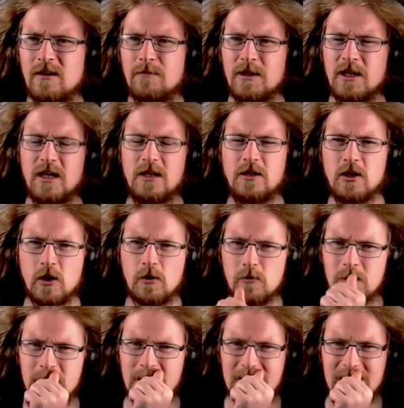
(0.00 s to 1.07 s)
But yeah, you go
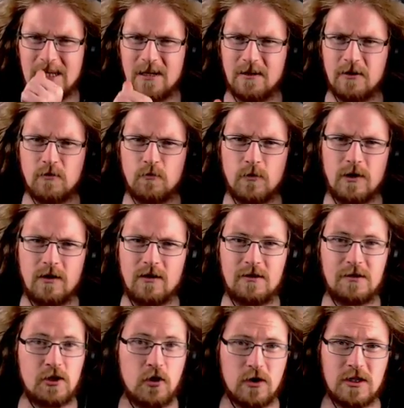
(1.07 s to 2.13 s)
to the sand with
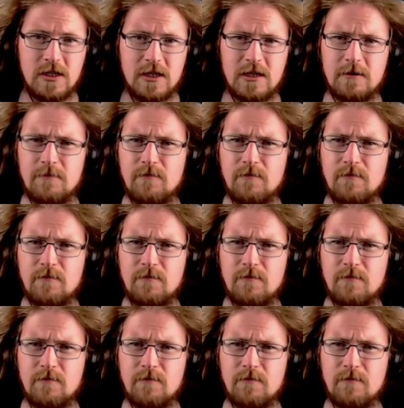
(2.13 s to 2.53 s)
toxic